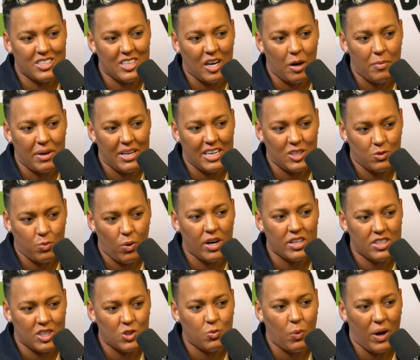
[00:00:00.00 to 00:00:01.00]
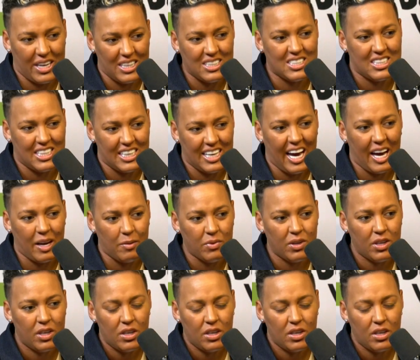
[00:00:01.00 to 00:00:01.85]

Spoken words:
I mean, he's worked his way into the game,